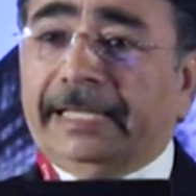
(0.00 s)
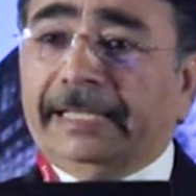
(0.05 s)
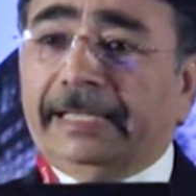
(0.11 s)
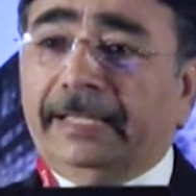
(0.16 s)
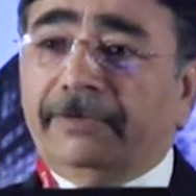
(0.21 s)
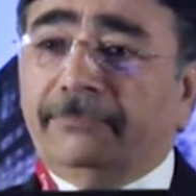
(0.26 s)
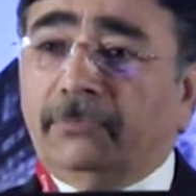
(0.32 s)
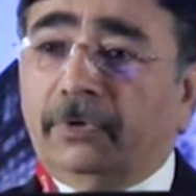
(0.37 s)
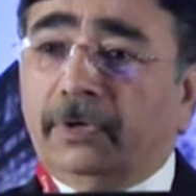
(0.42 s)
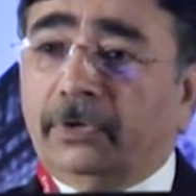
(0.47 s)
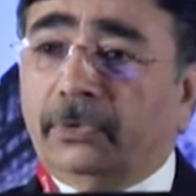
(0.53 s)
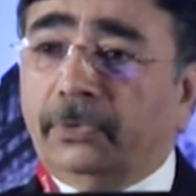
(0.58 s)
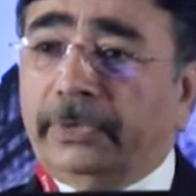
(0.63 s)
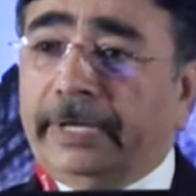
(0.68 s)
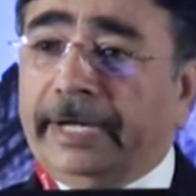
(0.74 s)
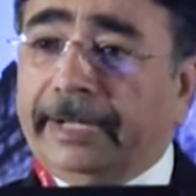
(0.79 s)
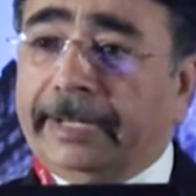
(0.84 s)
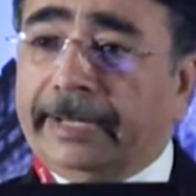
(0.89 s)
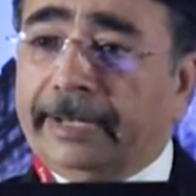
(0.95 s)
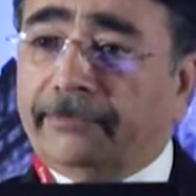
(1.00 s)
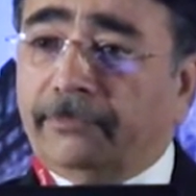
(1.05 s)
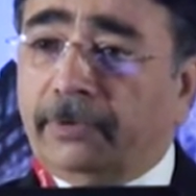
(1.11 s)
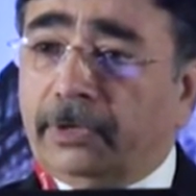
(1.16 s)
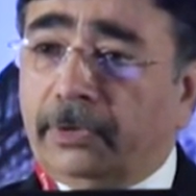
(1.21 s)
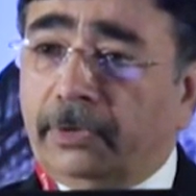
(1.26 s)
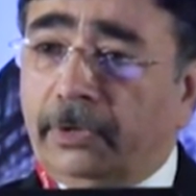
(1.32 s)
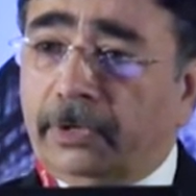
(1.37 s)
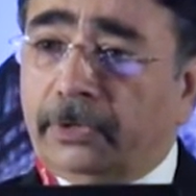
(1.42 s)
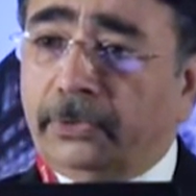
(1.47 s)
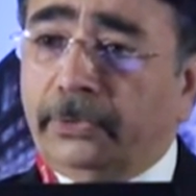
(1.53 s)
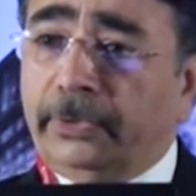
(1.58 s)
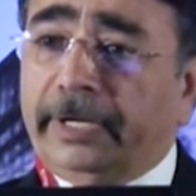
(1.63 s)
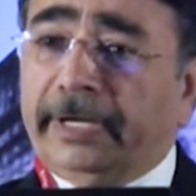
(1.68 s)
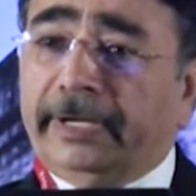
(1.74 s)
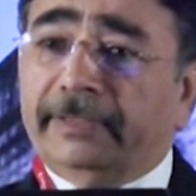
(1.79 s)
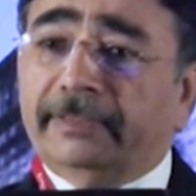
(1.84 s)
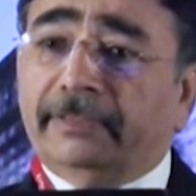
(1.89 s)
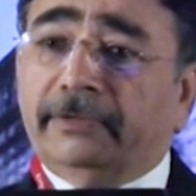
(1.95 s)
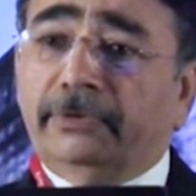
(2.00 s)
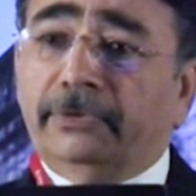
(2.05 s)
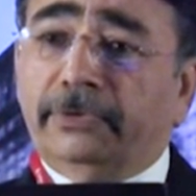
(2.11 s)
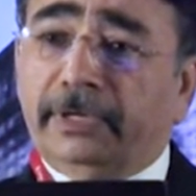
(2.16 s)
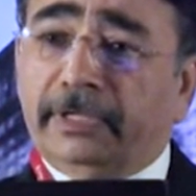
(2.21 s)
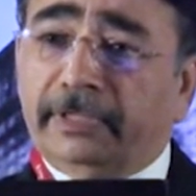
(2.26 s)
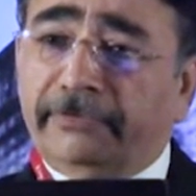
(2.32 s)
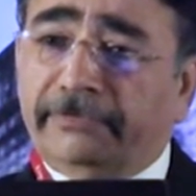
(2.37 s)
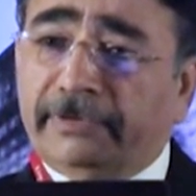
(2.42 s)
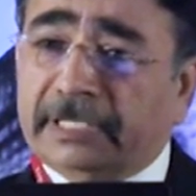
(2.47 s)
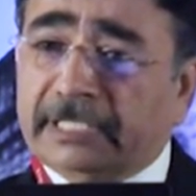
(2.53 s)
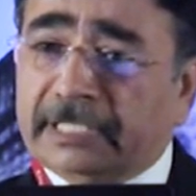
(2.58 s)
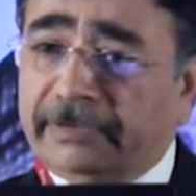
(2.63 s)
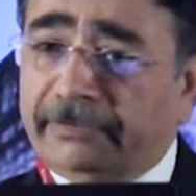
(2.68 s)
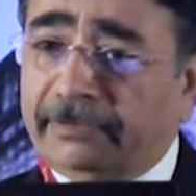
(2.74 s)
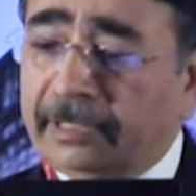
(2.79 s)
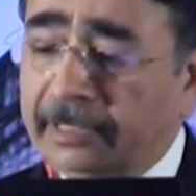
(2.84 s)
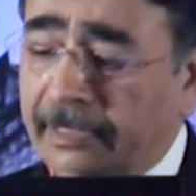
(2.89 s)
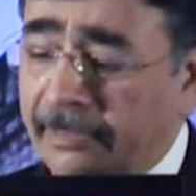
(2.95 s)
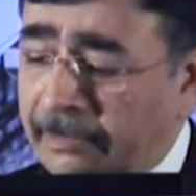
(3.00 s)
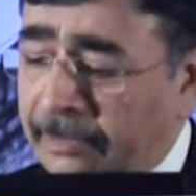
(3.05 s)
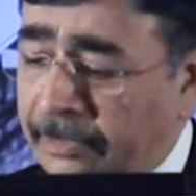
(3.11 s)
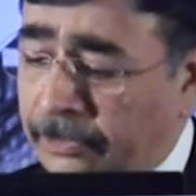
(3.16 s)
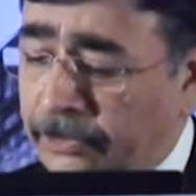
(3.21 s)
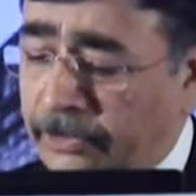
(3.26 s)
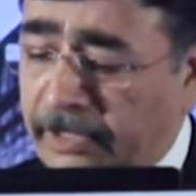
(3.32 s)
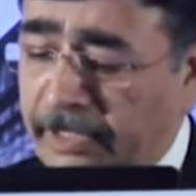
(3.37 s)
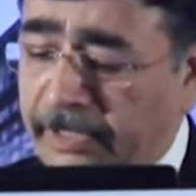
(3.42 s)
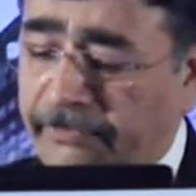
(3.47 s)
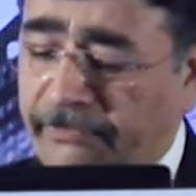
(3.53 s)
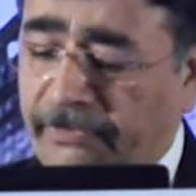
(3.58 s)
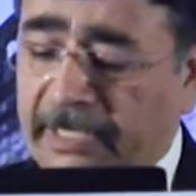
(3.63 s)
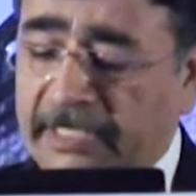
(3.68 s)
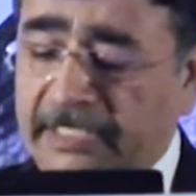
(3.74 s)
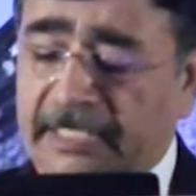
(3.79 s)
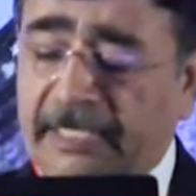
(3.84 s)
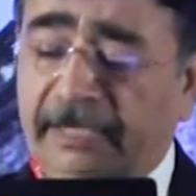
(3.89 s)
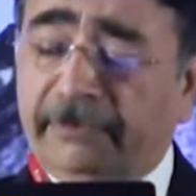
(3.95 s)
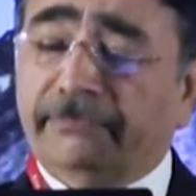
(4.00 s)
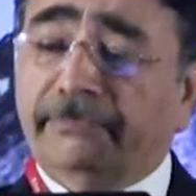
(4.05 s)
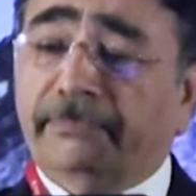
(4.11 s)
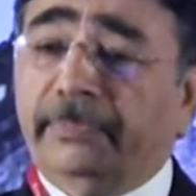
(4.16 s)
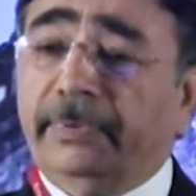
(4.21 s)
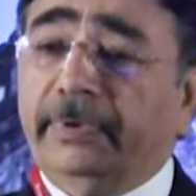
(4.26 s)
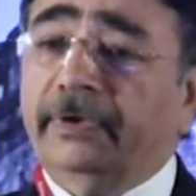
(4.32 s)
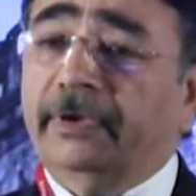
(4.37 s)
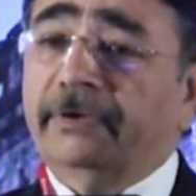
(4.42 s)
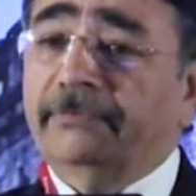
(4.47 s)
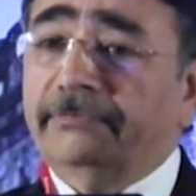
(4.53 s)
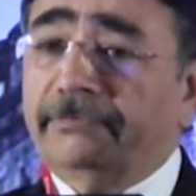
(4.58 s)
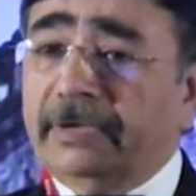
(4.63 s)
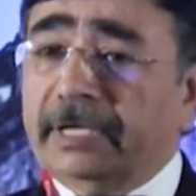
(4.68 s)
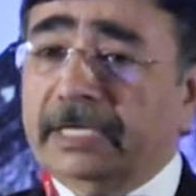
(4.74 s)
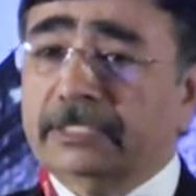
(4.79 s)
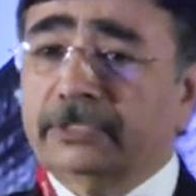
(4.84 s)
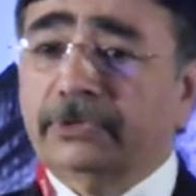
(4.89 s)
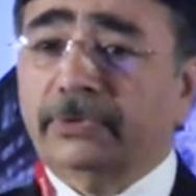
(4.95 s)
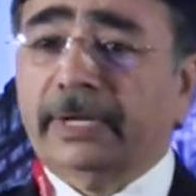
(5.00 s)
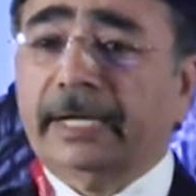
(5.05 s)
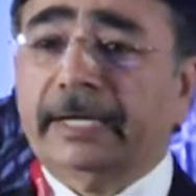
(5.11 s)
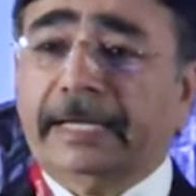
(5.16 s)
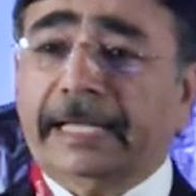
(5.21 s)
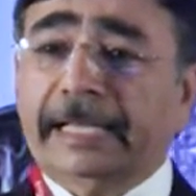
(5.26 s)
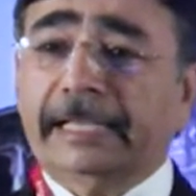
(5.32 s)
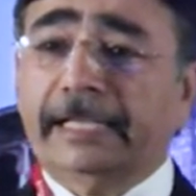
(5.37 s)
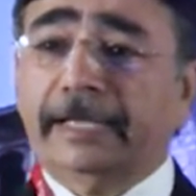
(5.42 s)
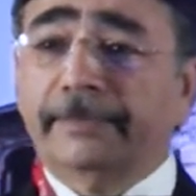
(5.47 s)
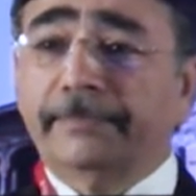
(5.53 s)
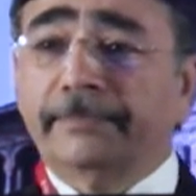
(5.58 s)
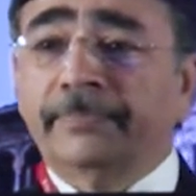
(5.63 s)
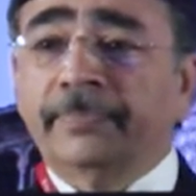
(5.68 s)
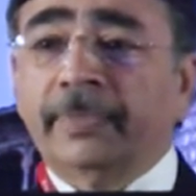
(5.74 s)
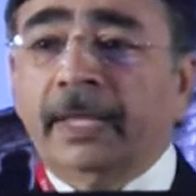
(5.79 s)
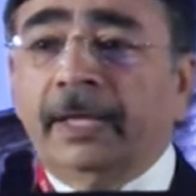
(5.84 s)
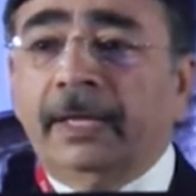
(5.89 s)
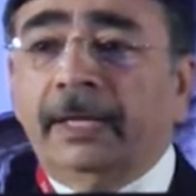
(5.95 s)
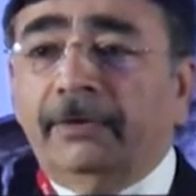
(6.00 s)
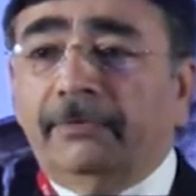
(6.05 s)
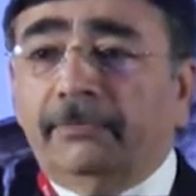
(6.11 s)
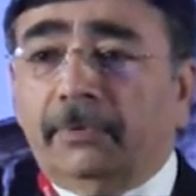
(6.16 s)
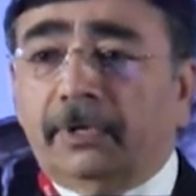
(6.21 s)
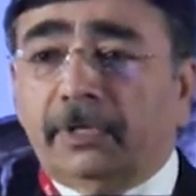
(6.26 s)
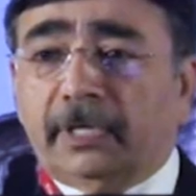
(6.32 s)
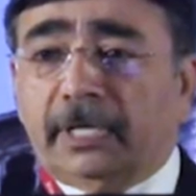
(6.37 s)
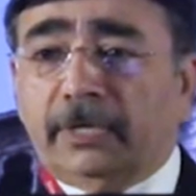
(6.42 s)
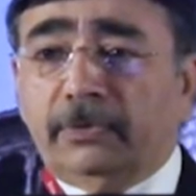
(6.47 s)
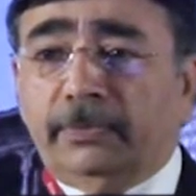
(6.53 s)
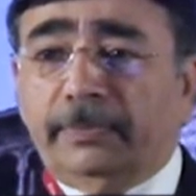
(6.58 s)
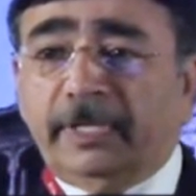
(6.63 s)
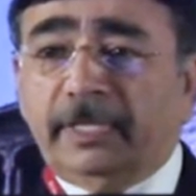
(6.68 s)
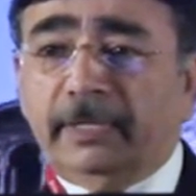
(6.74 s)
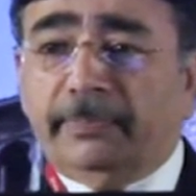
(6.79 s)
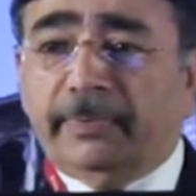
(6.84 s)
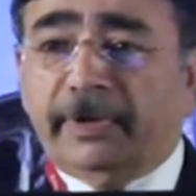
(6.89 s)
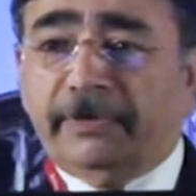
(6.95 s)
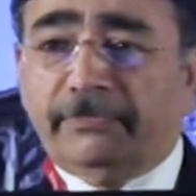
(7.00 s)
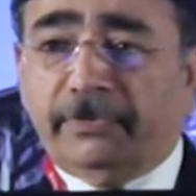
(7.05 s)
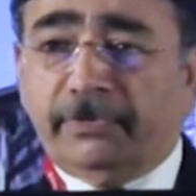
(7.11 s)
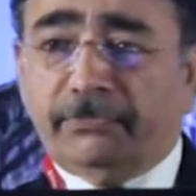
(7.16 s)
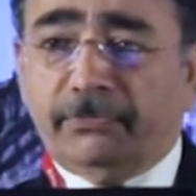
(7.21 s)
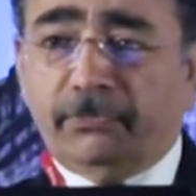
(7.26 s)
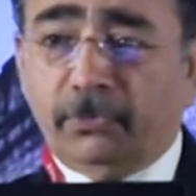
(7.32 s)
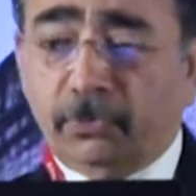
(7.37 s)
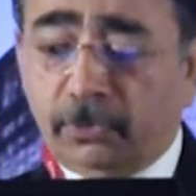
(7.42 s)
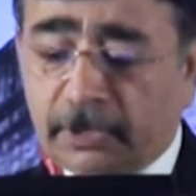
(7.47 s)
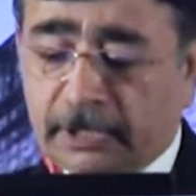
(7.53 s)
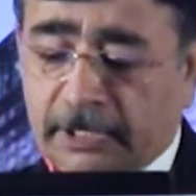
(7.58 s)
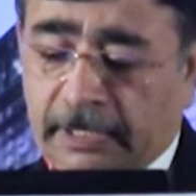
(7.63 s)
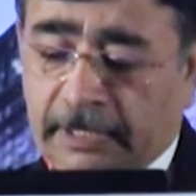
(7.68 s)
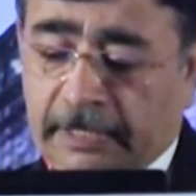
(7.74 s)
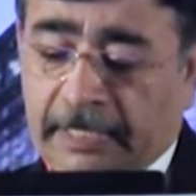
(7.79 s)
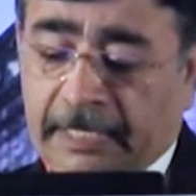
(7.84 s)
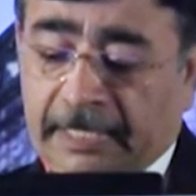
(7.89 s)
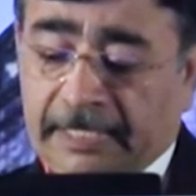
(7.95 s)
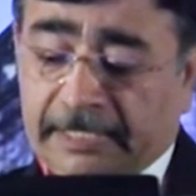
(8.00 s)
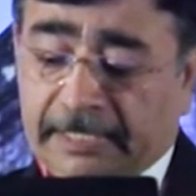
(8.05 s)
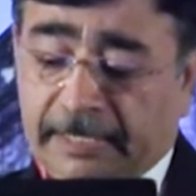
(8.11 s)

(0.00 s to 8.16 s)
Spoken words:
we tell them what to eat and what not to eat during the festival. During the fasting phase, you can tell them what could be preferred foods.